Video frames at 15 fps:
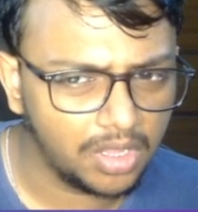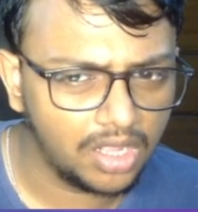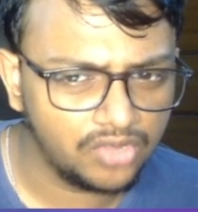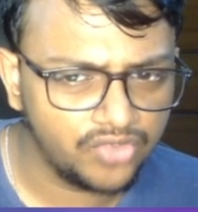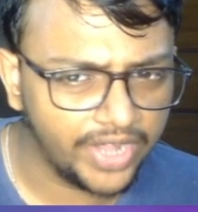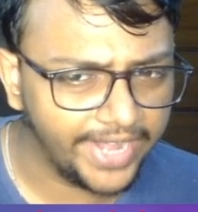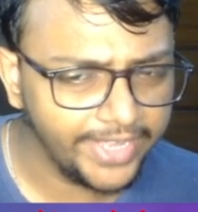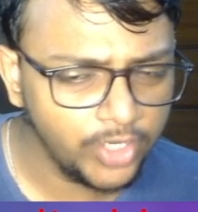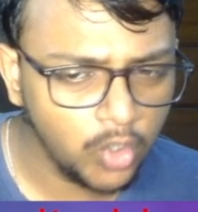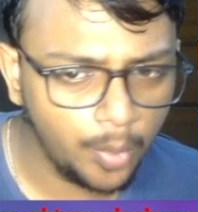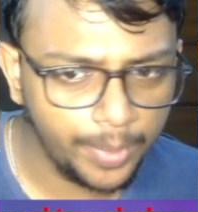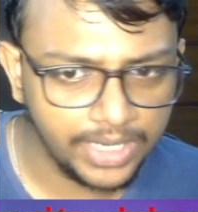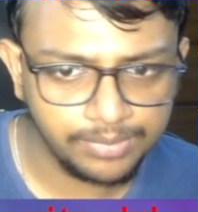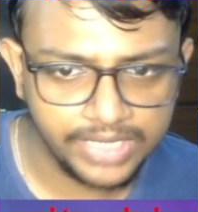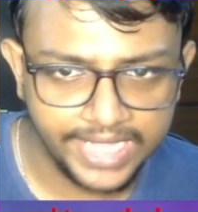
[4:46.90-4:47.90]
trying to open
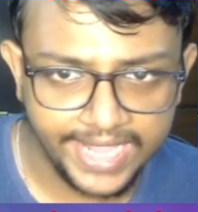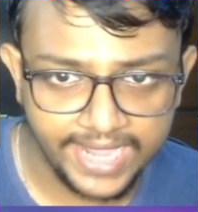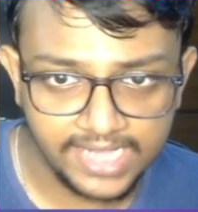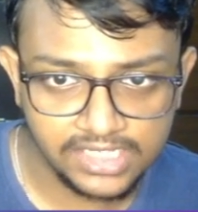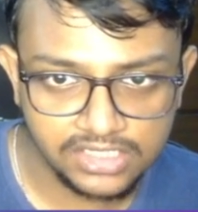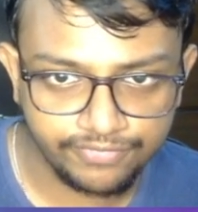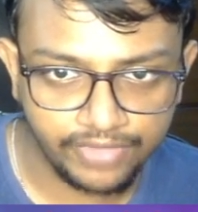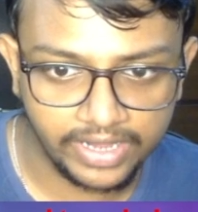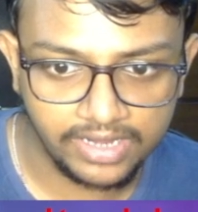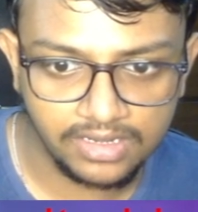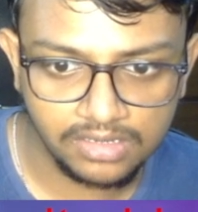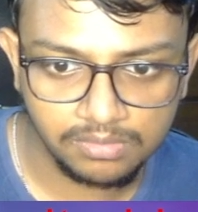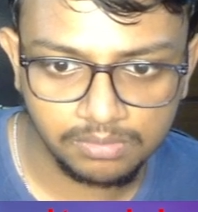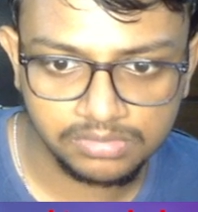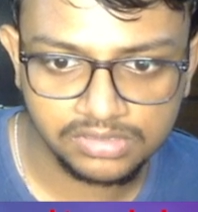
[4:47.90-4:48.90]
up the h file,
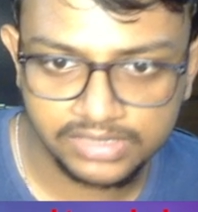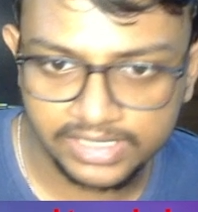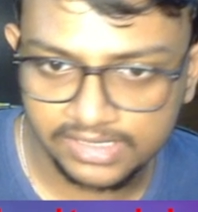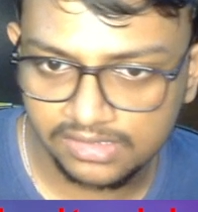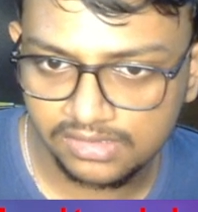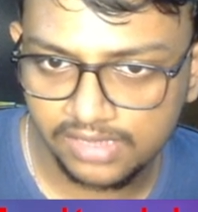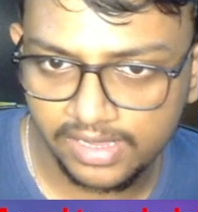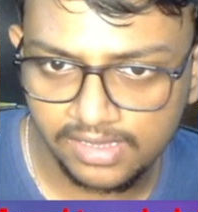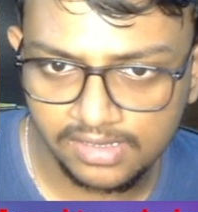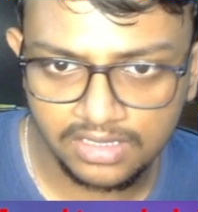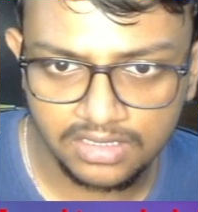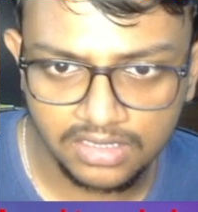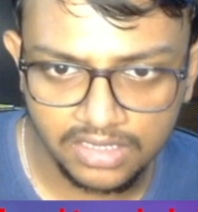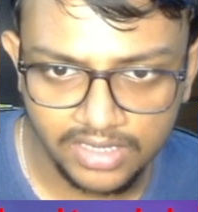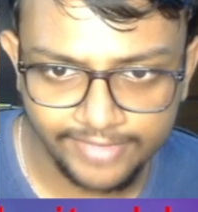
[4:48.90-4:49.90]
saying
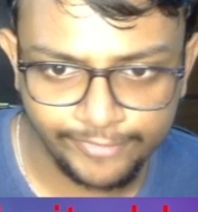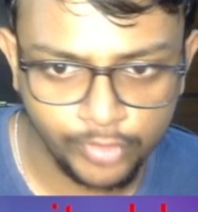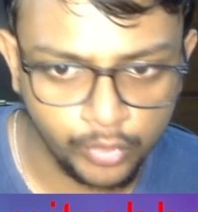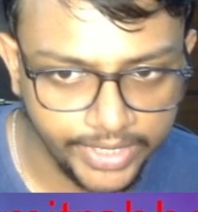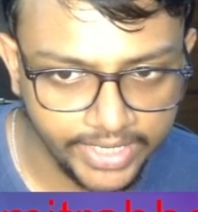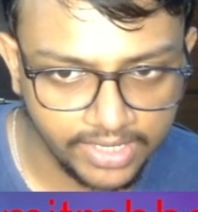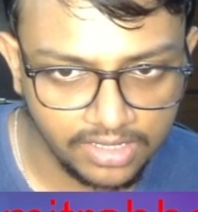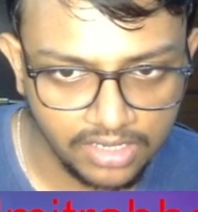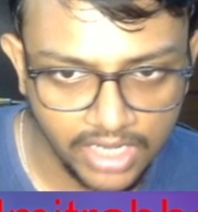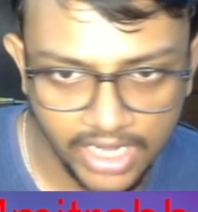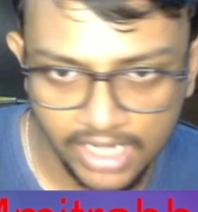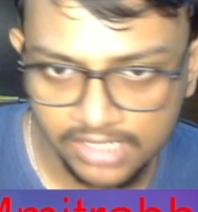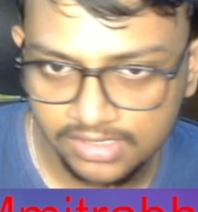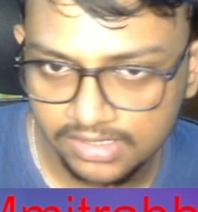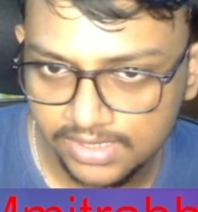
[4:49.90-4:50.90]
if you take here, I'll
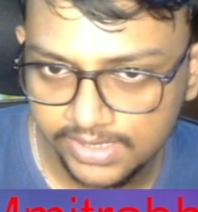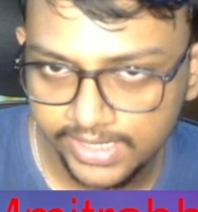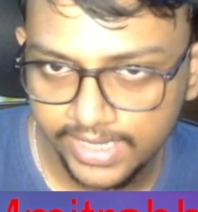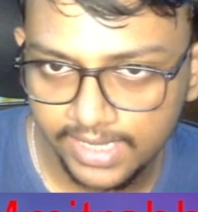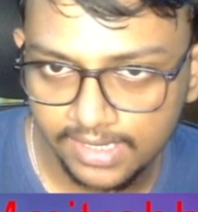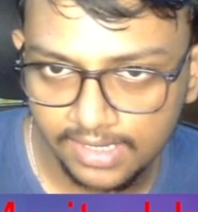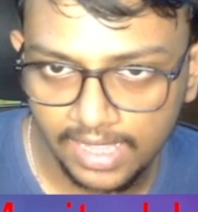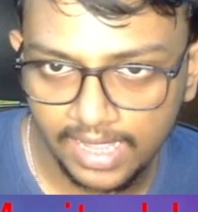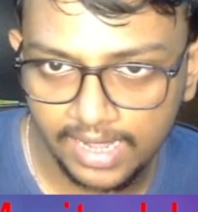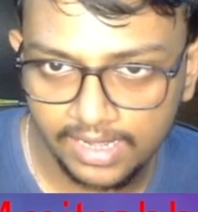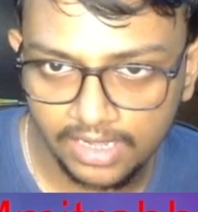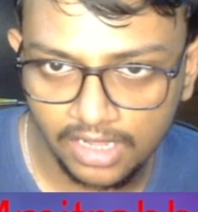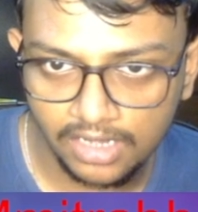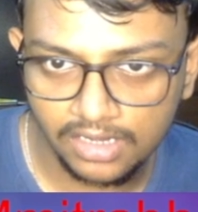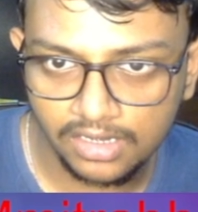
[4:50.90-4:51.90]
just take and
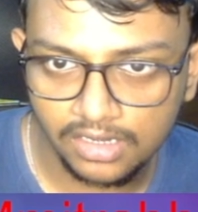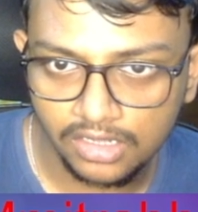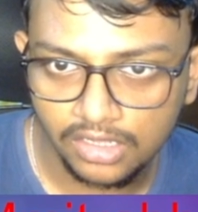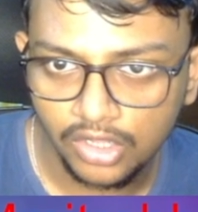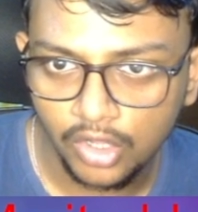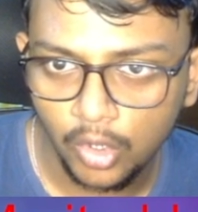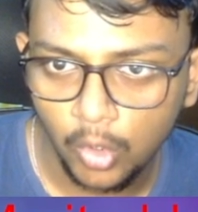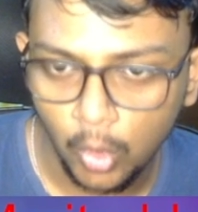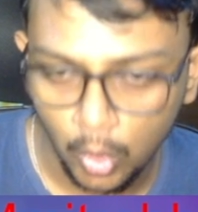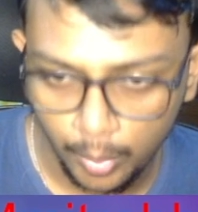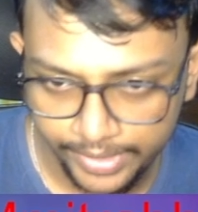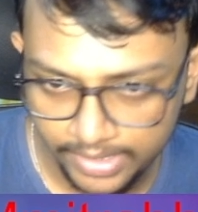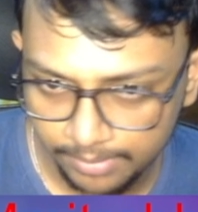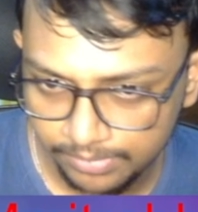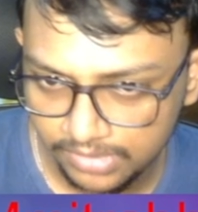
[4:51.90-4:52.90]
I'll
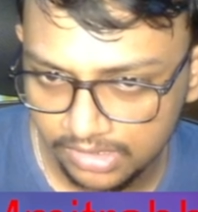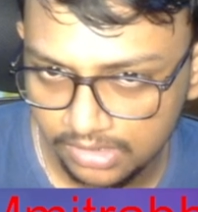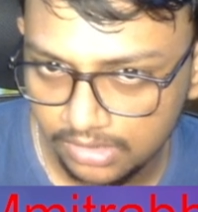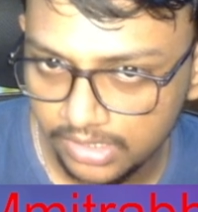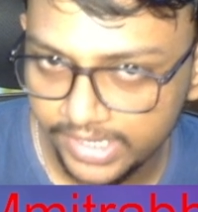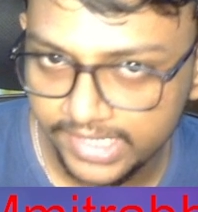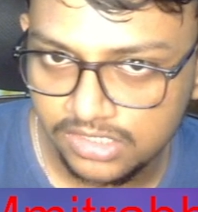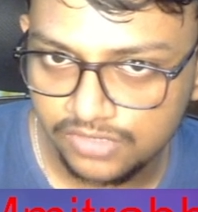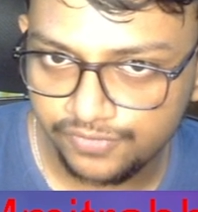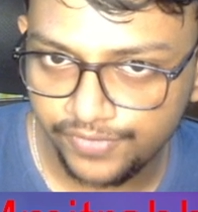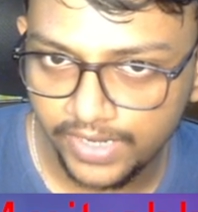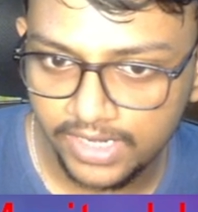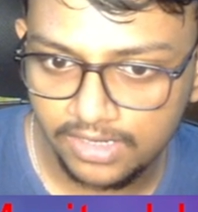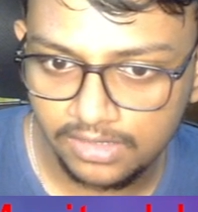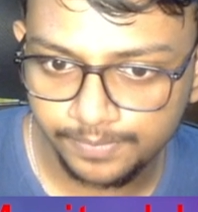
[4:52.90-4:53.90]
open up the h
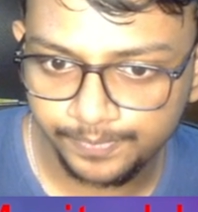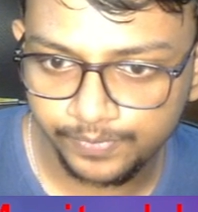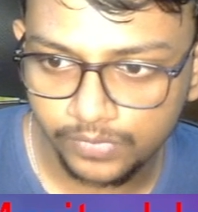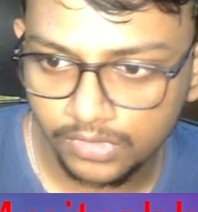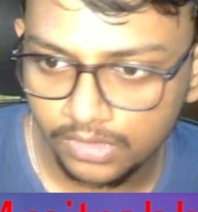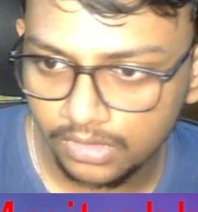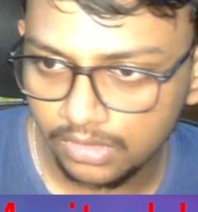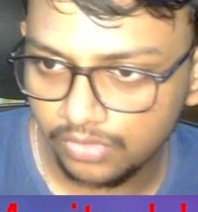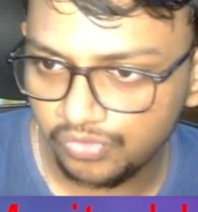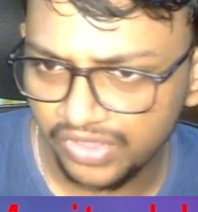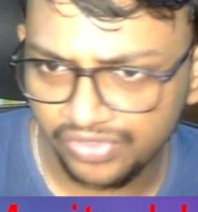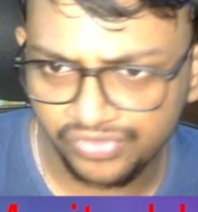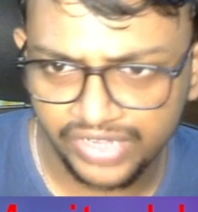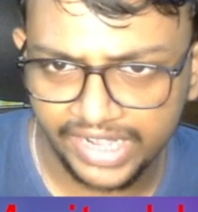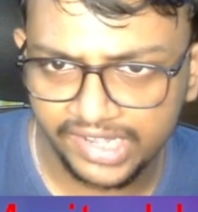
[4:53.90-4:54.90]
file, then
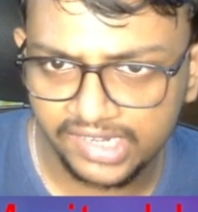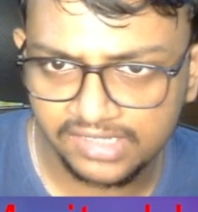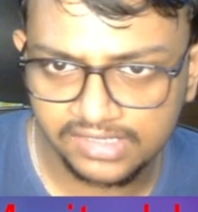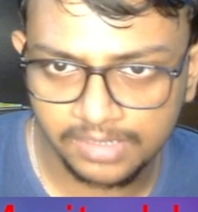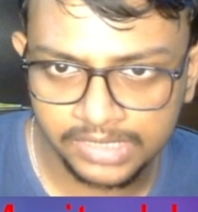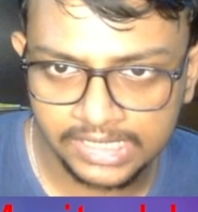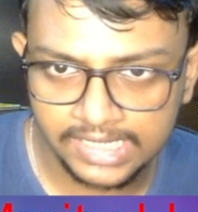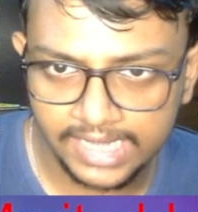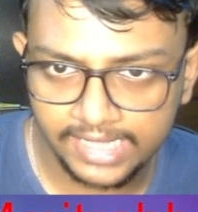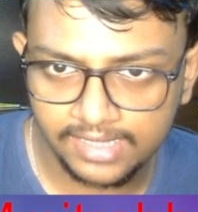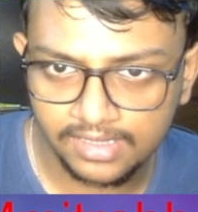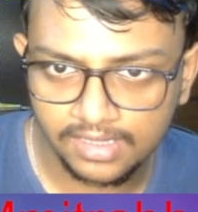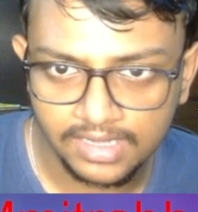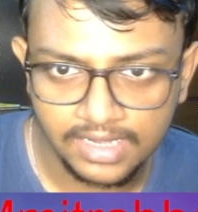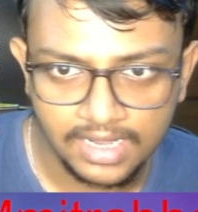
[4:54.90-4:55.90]
threatening something like
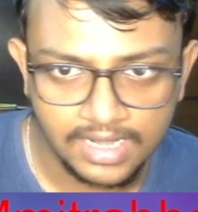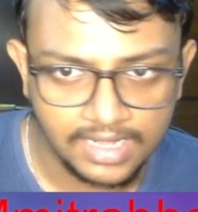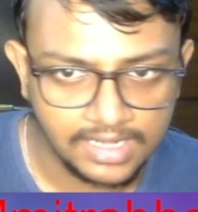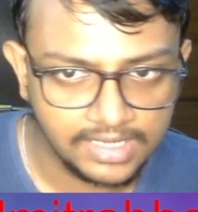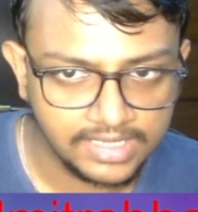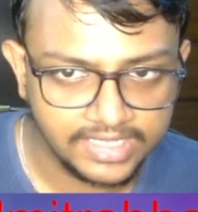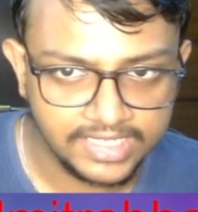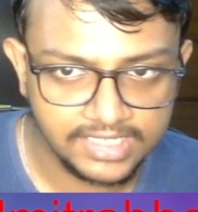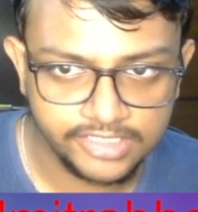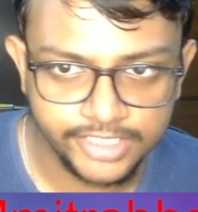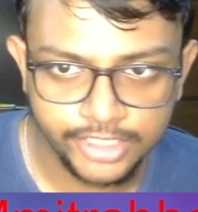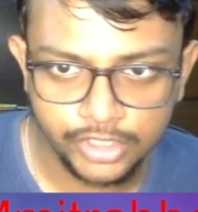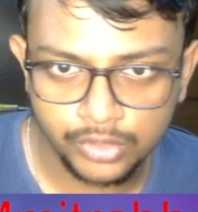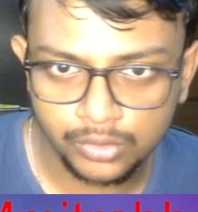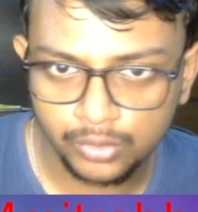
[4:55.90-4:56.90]
king
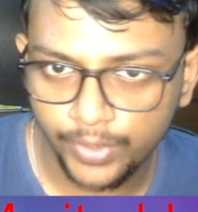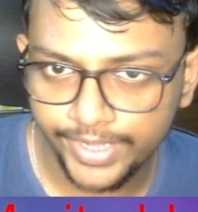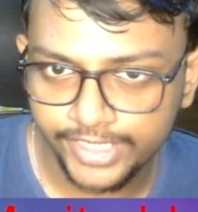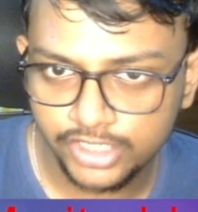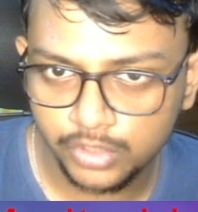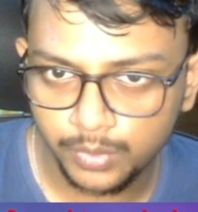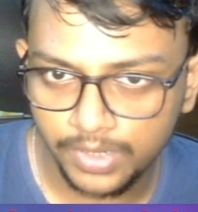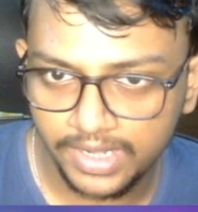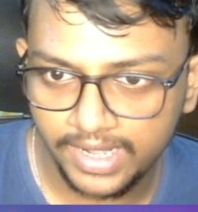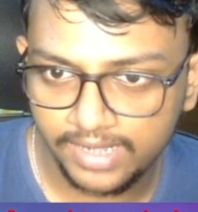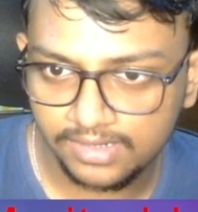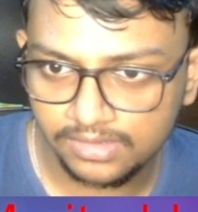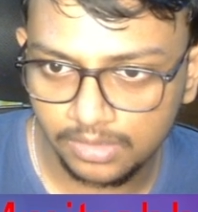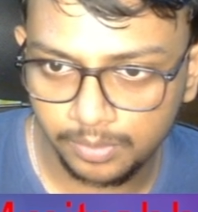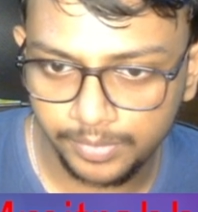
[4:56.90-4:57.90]
g2, rook h1
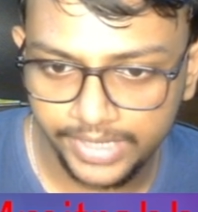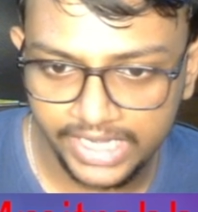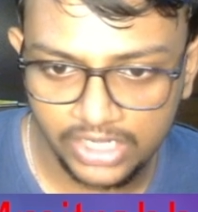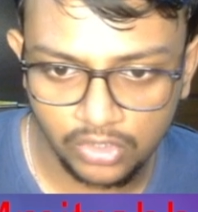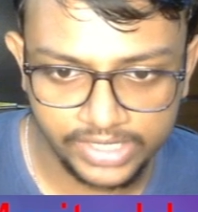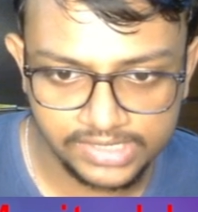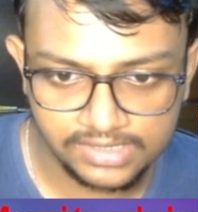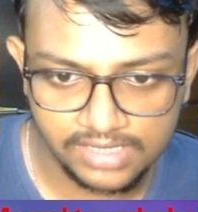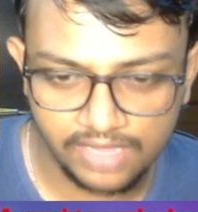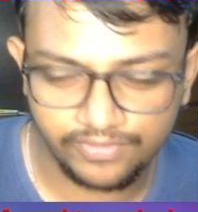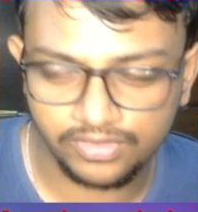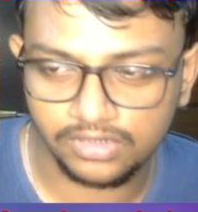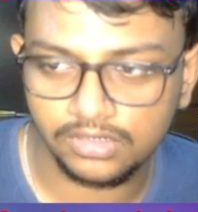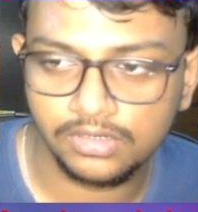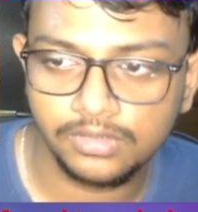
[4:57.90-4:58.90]
and mate on
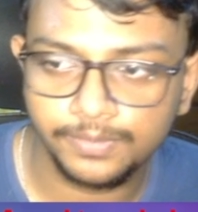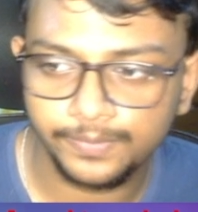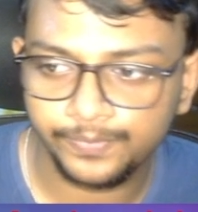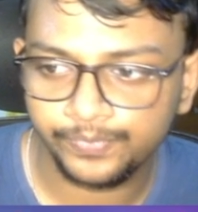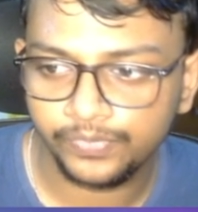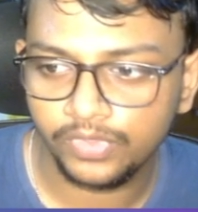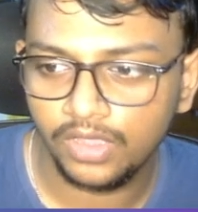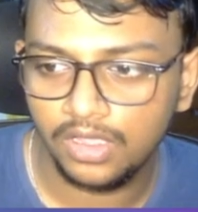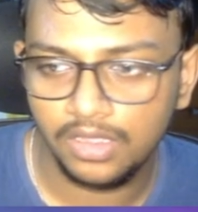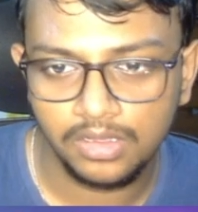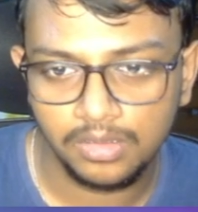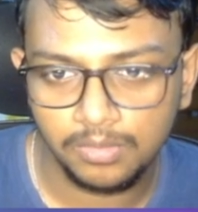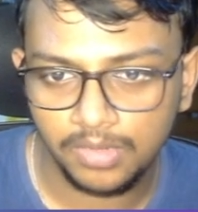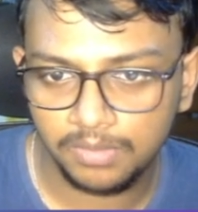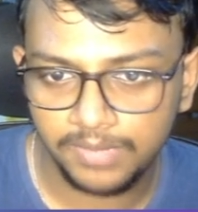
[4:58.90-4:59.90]
h7. But